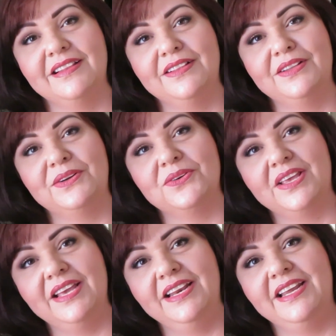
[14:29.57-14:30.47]
A little
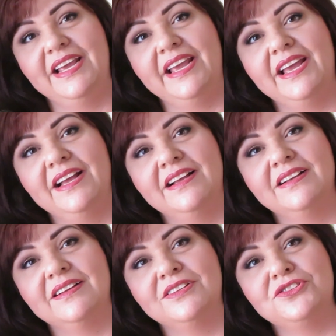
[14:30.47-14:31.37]
kitty,
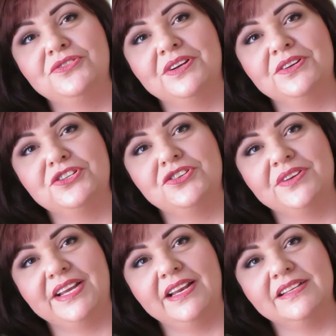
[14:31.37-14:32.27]
Trick or
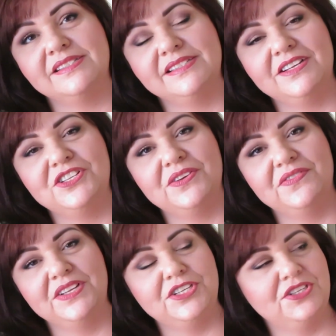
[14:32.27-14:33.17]
Treat, such a
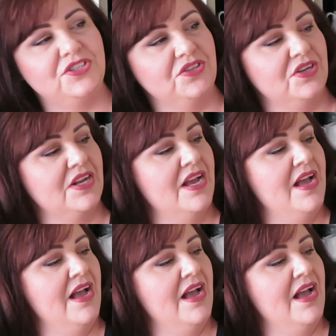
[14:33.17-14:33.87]
vintage look.